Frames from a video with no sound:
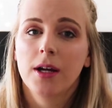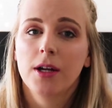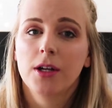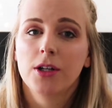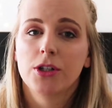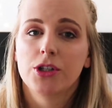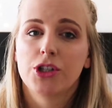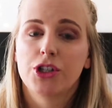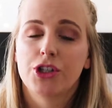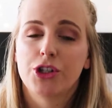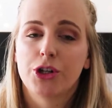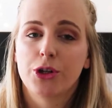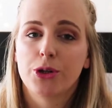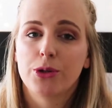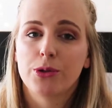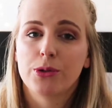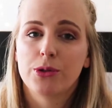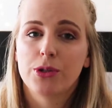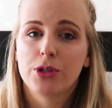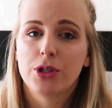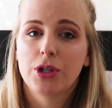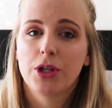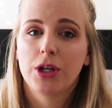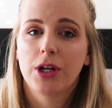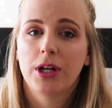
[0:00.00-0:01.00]

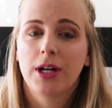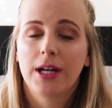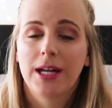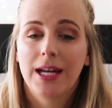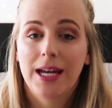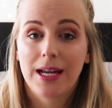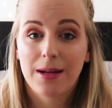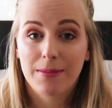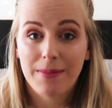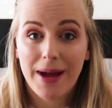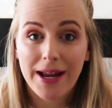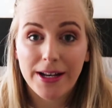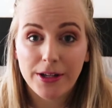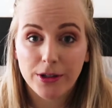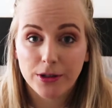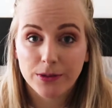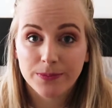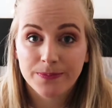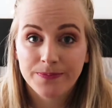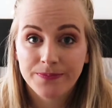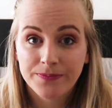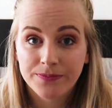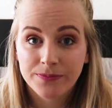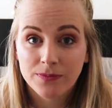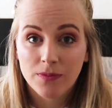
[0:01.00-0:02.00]
shoot in manual.
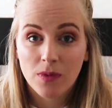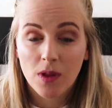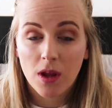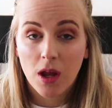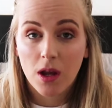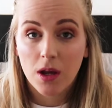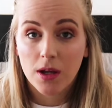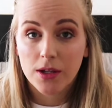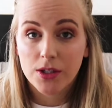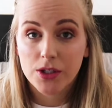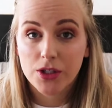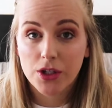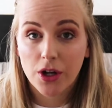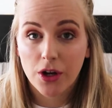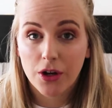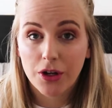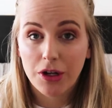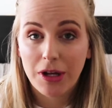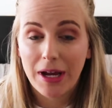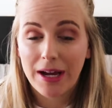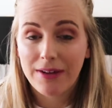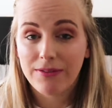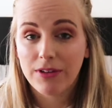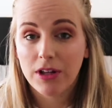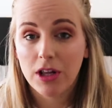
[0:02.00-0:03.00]
So
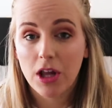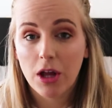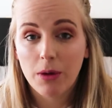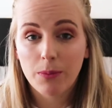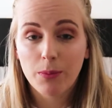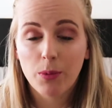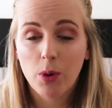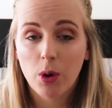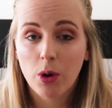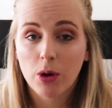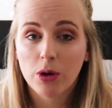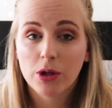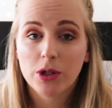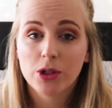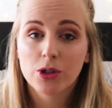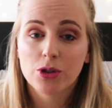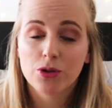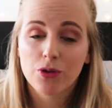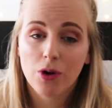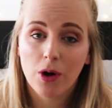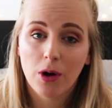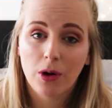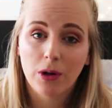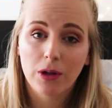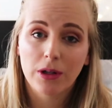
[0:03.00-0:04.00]
you have a lot more
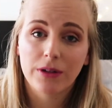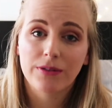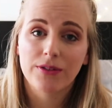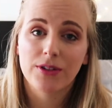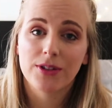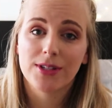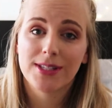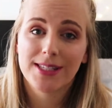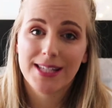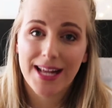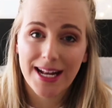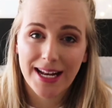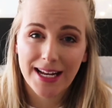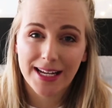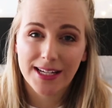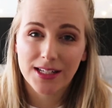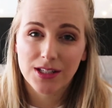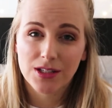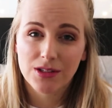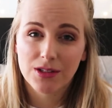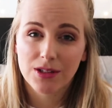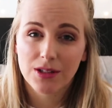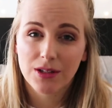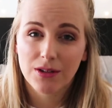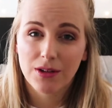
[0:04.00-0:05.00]
control of your
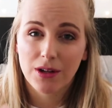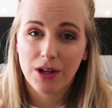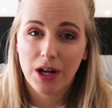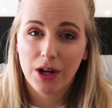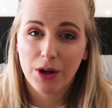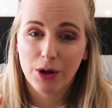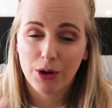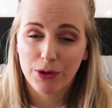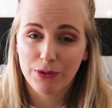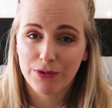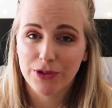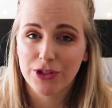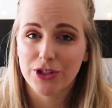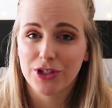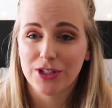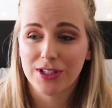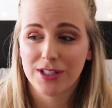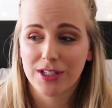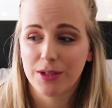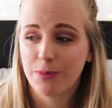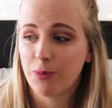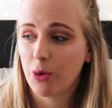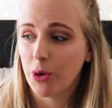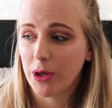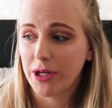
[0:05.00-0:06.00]
settings over just
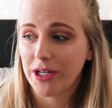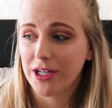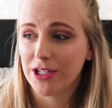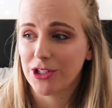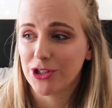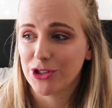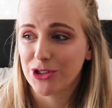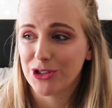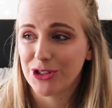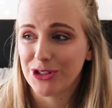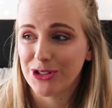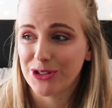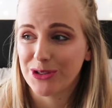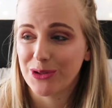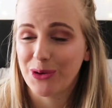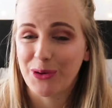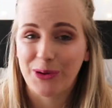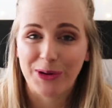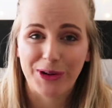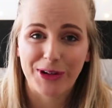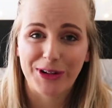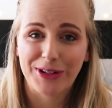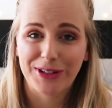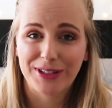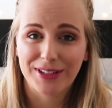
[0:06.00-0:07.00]
a point and shoot
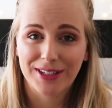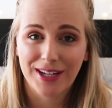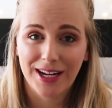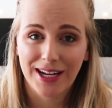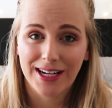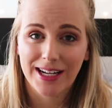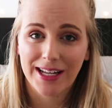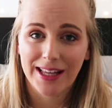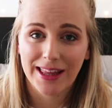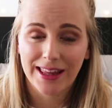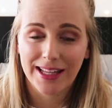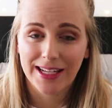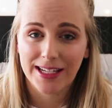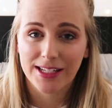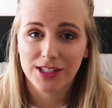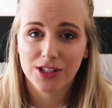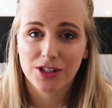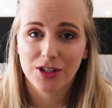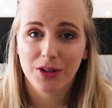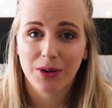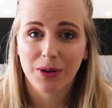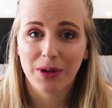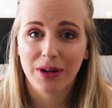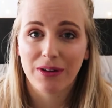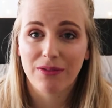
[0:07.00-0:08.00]
auto kind of thing.
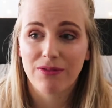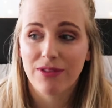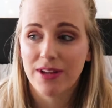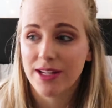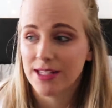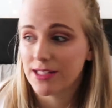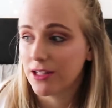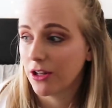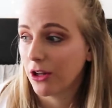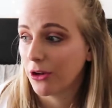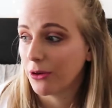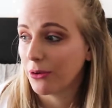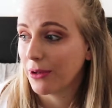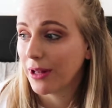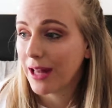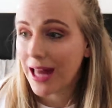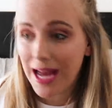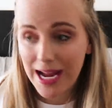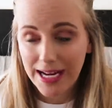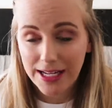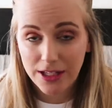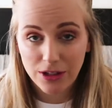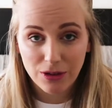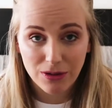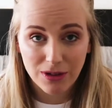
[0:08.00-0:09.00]
So if there's low
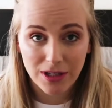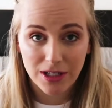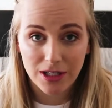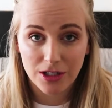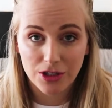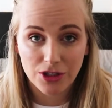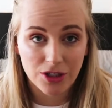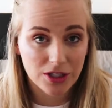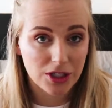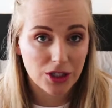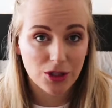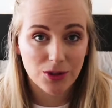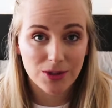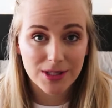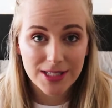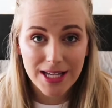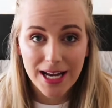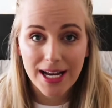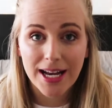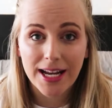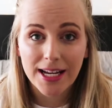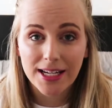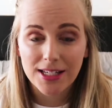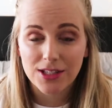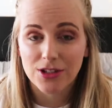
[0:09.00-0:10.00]
light, you can adjust your
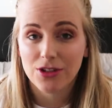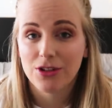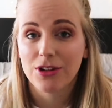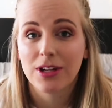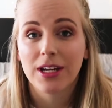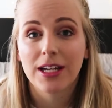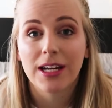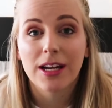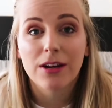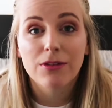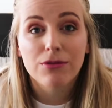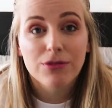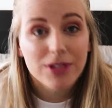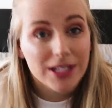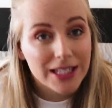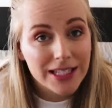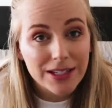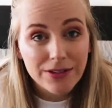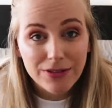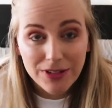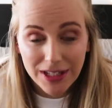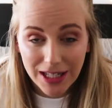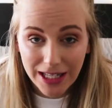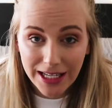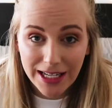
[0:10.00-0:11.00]
settings so you can get really,
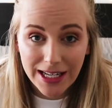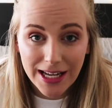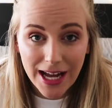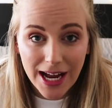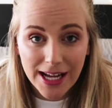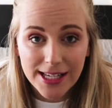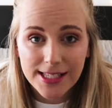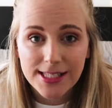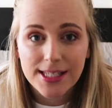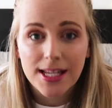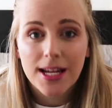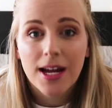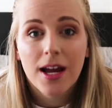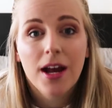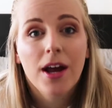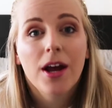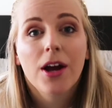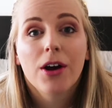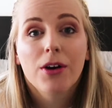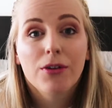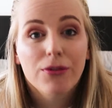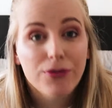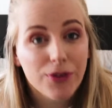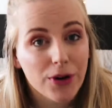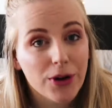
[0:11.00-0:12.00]
really nice
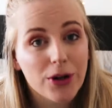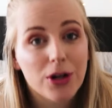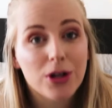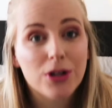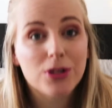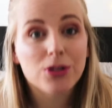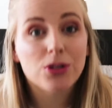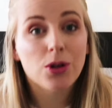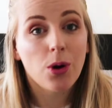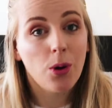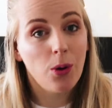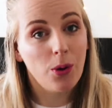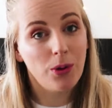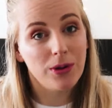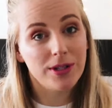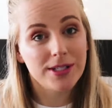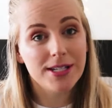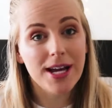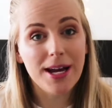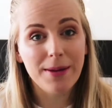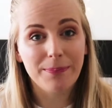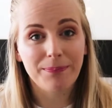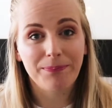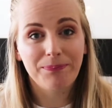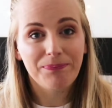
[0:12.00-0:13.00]
photos all the
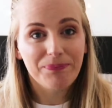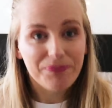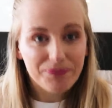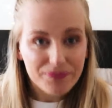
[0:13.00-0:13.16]
time,